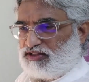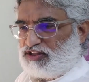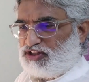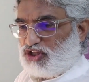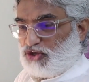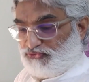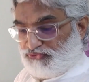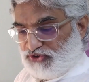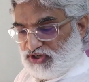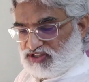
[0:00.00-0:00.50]

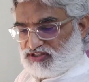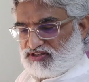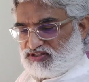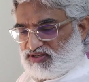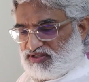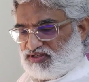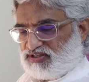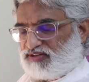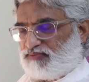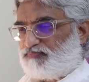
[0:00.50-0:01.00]
the
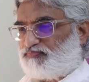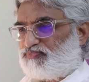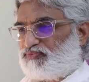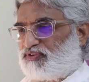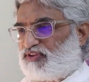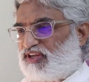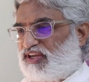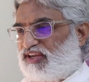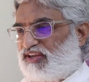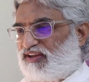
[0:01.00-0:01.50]
first,
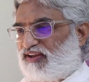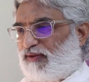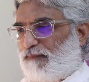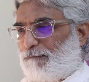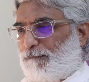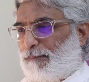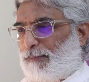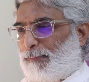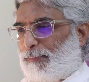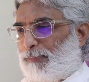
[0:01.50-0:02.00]

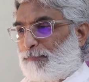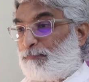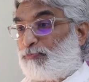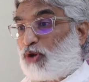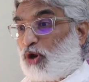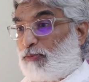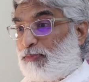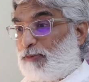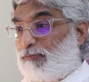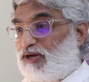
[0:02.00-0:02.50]

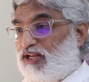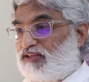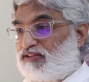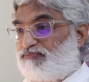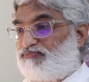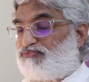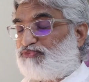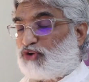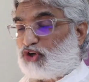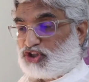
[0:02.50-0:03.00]

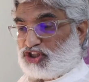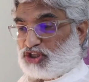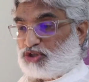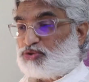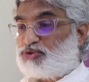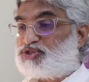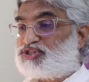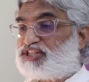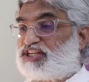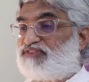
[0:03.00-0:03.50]
probably for the
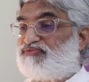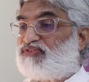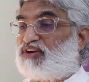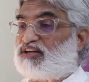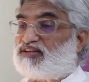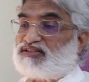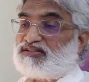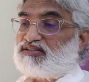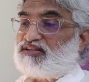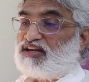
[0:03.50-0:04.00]
question
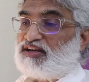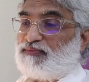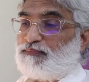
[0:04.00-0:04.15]
what